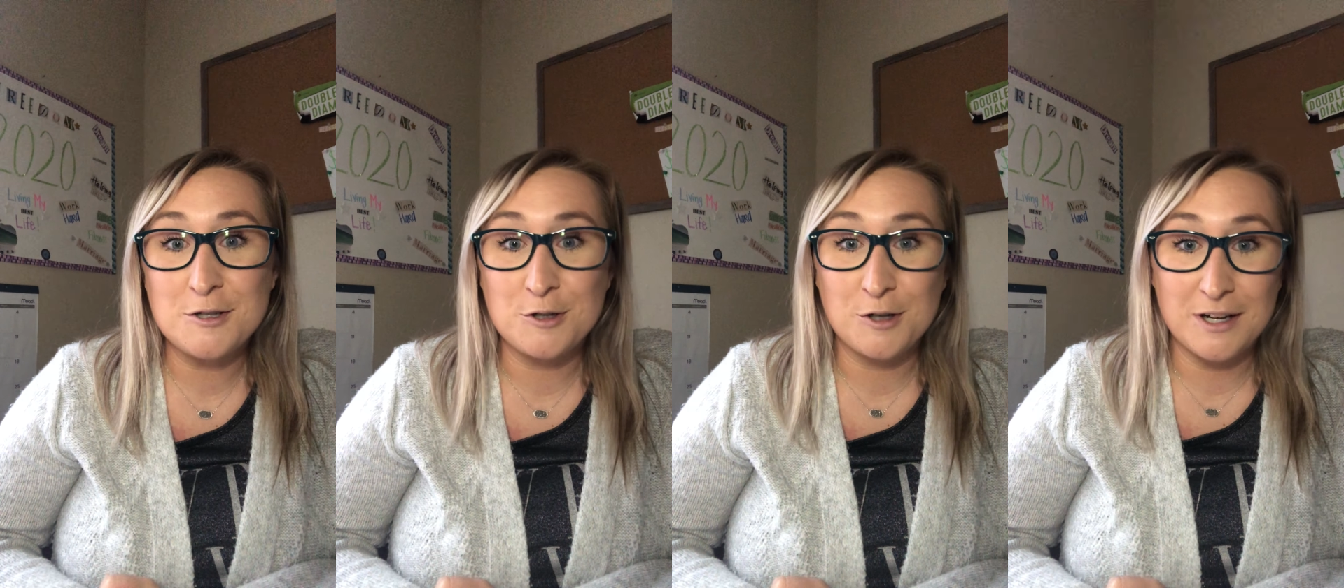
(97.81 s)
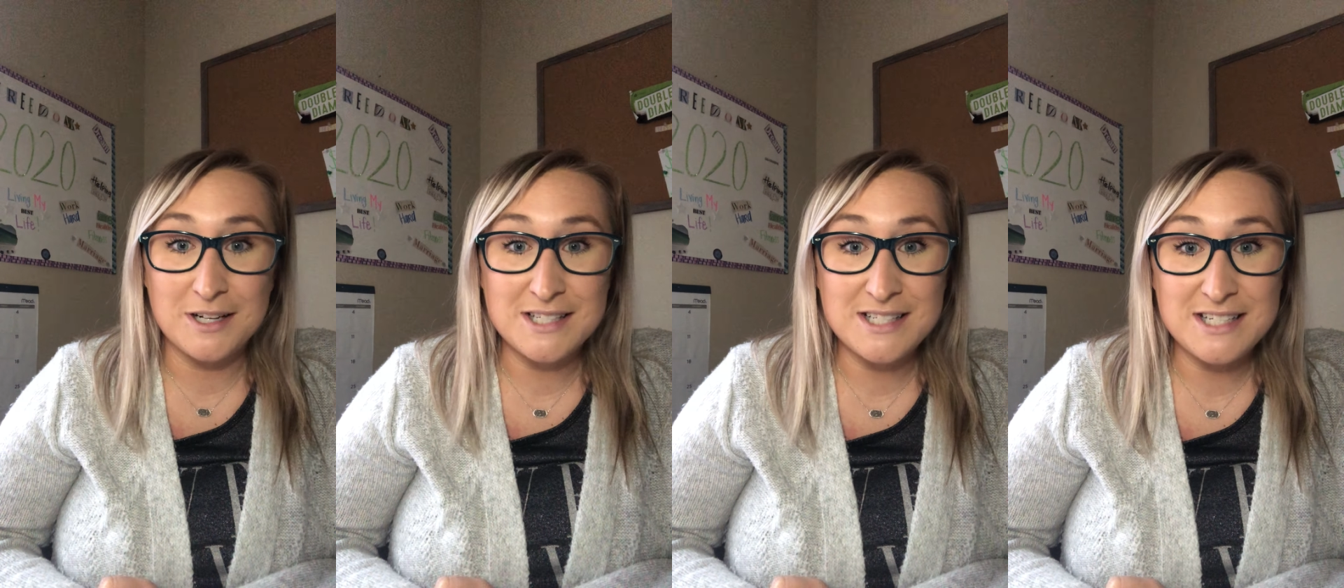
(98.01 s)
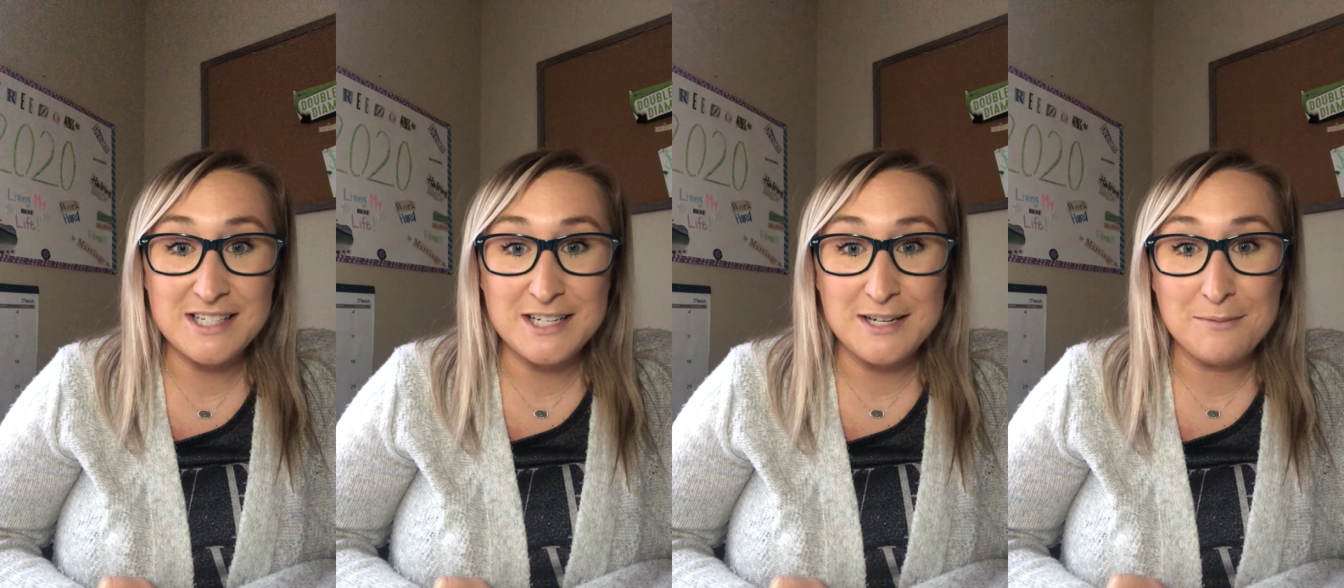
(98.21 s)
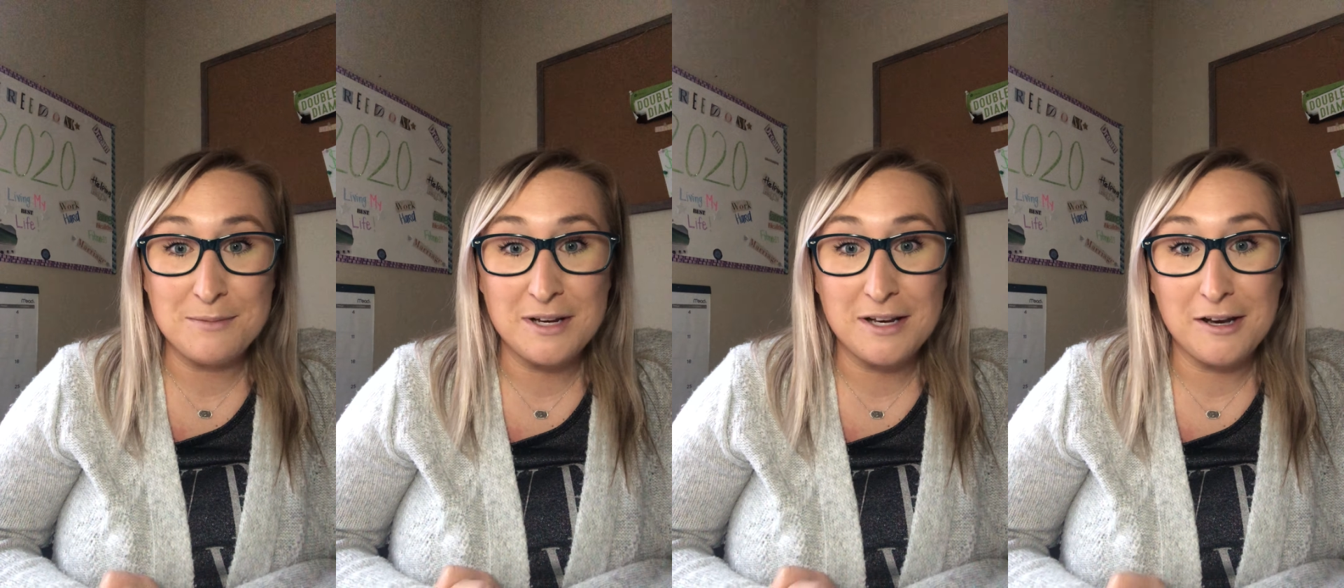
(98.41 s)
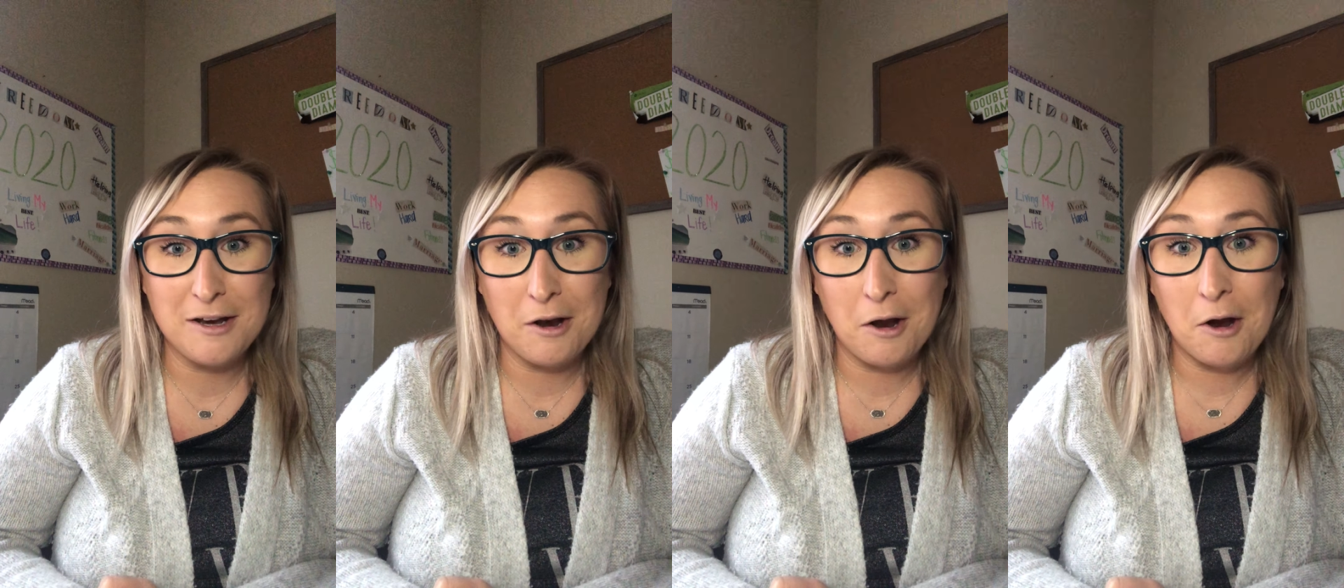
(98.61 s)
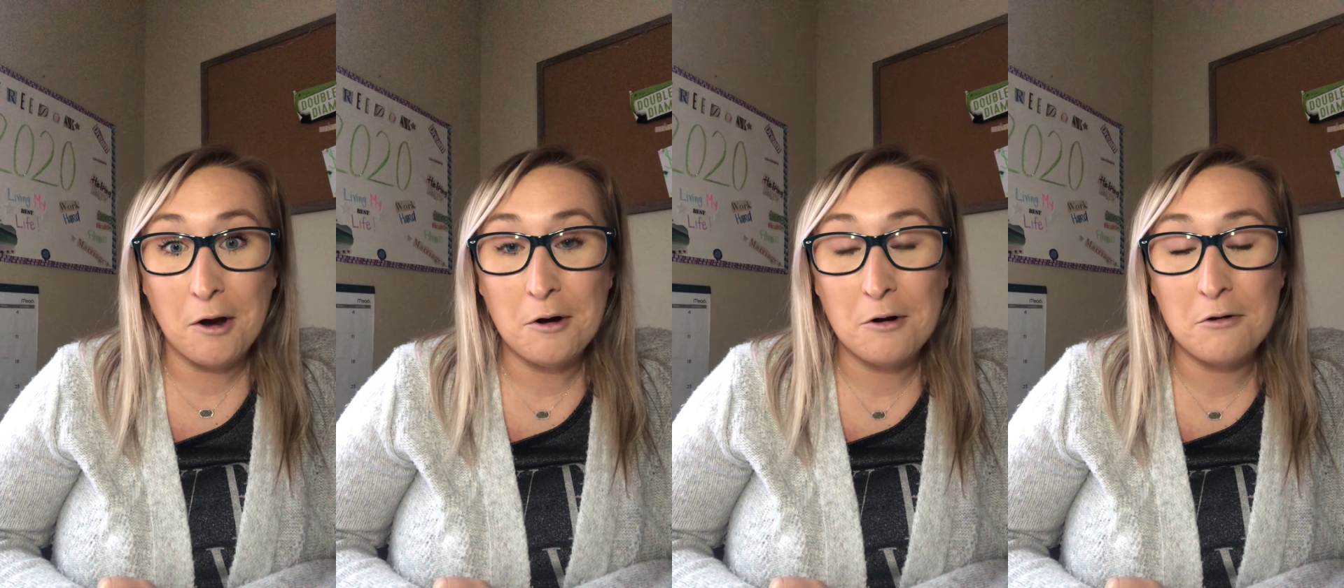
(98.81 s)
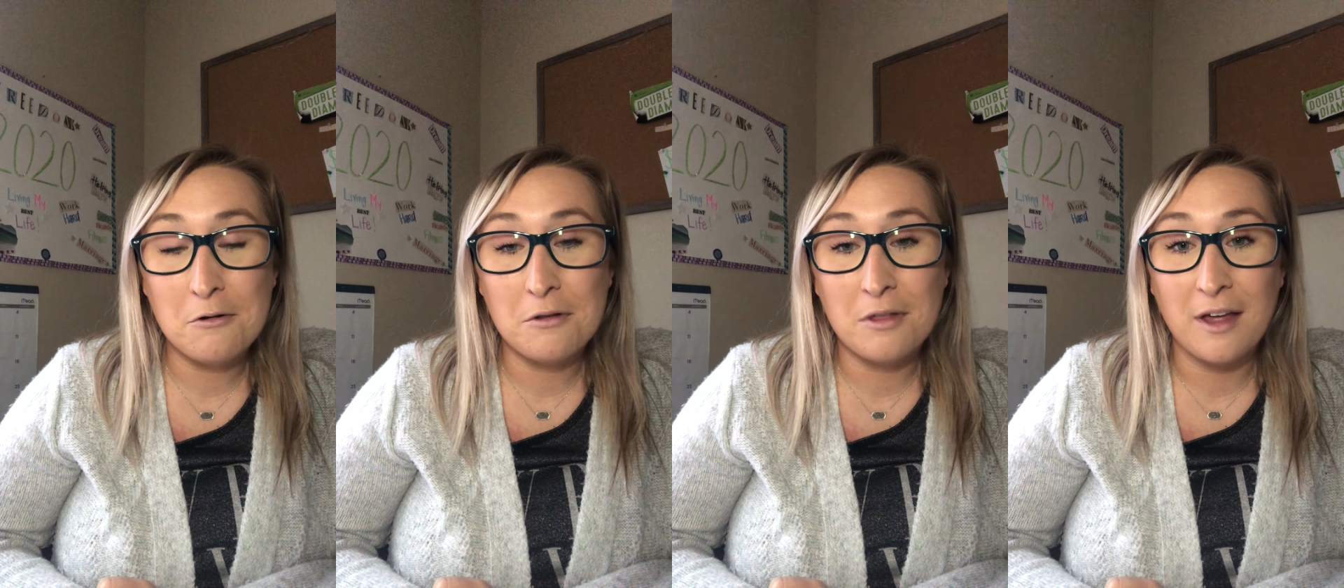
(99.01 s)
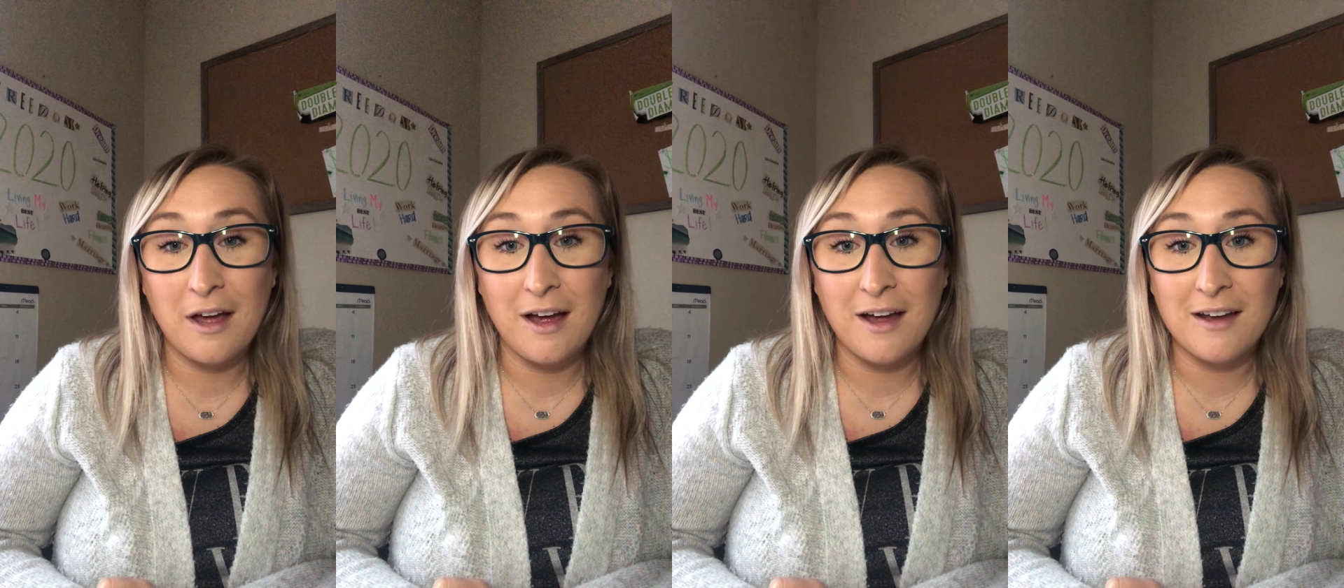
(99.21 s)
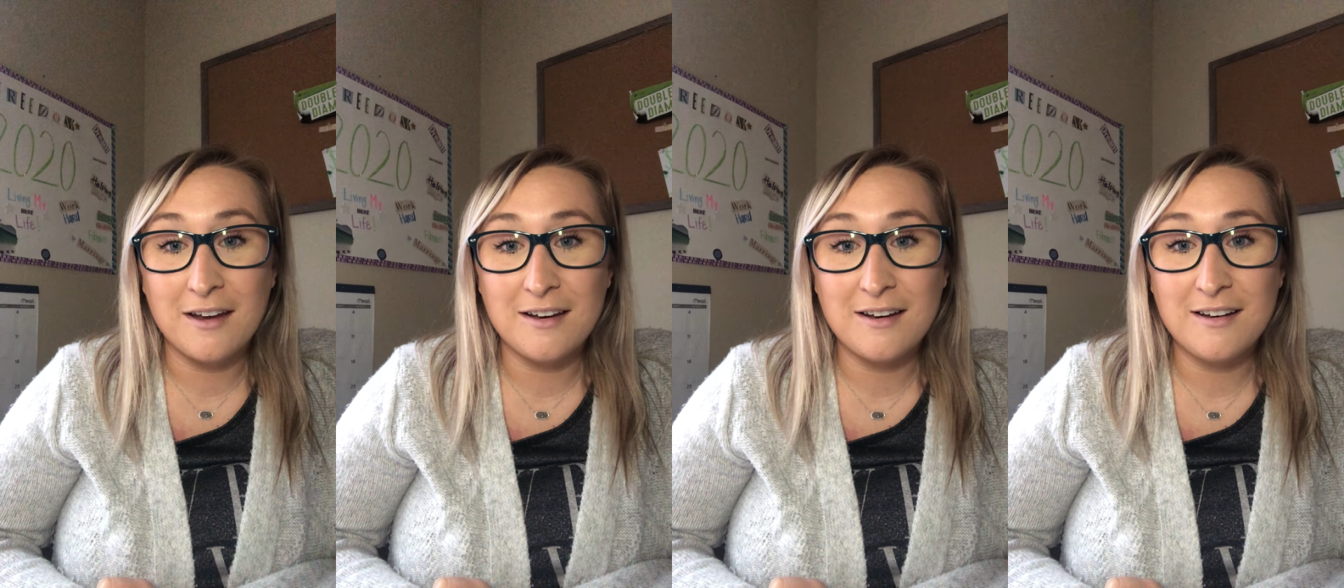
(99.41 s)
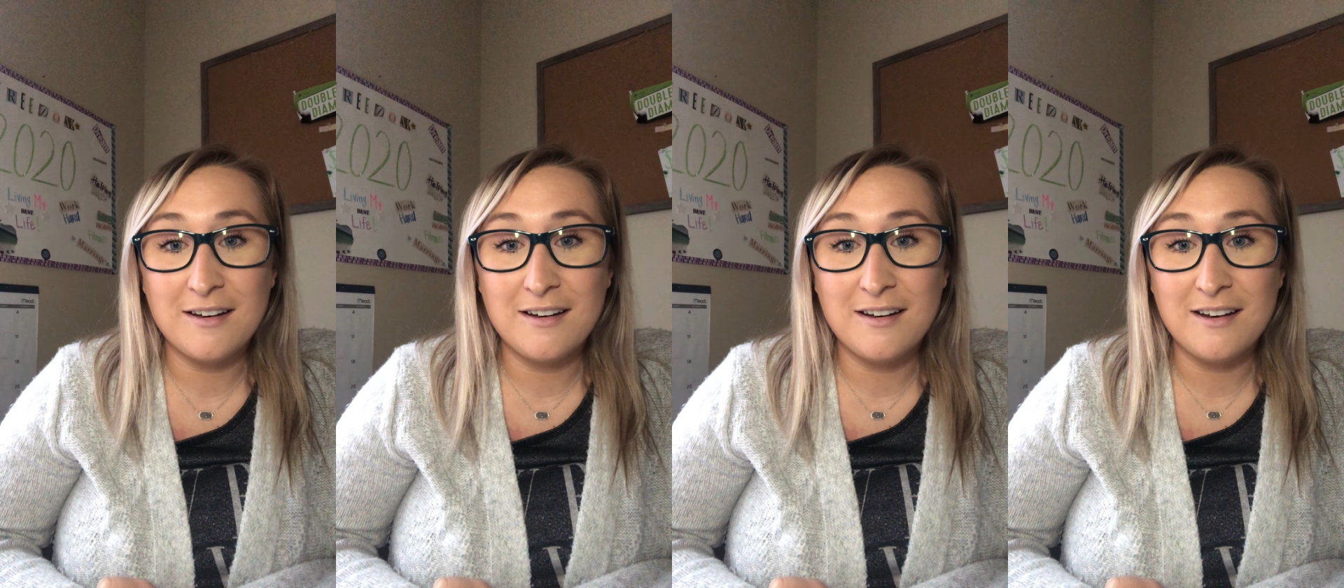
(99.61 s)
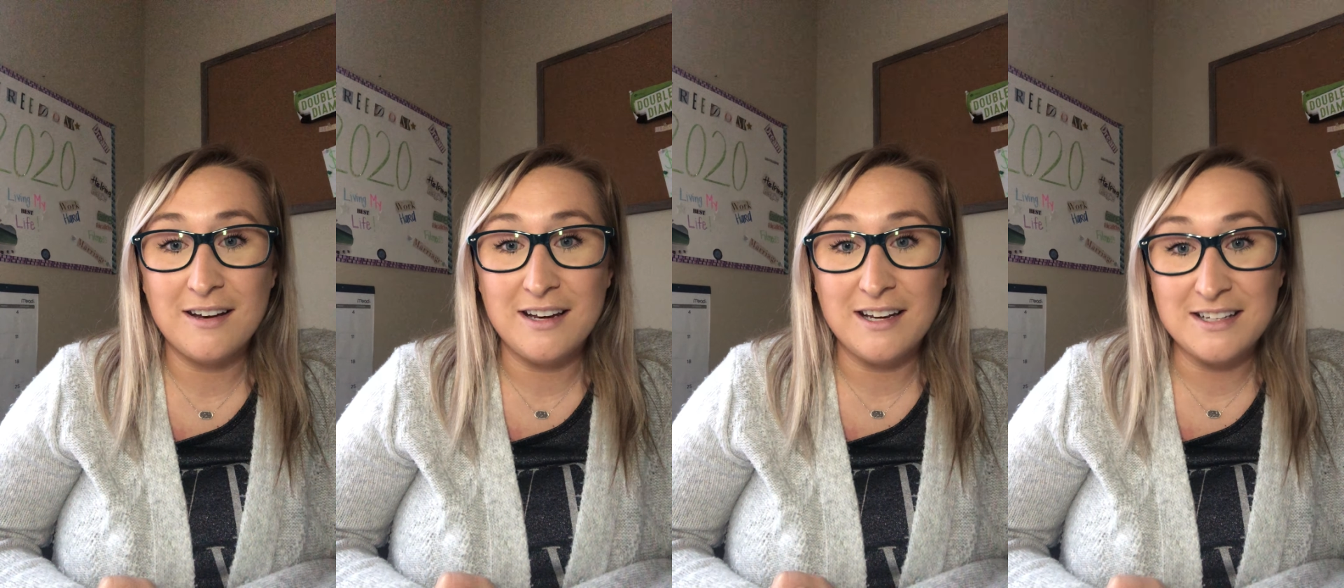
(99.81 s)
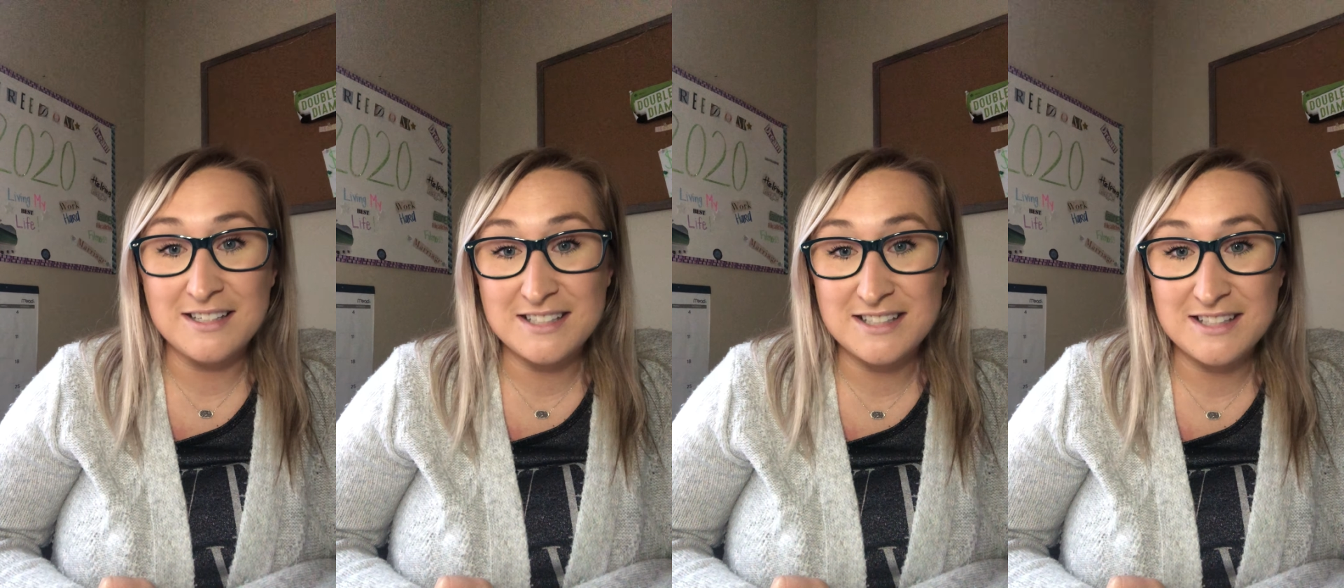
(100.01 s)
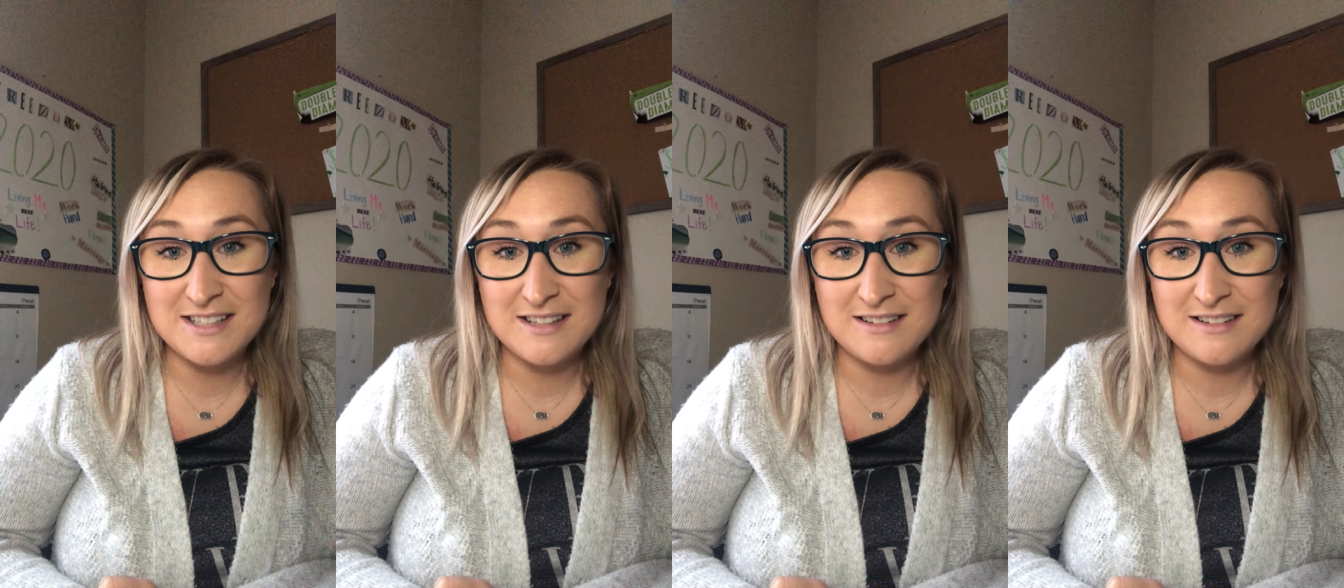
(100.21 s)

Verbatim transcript: trust Him and know that He's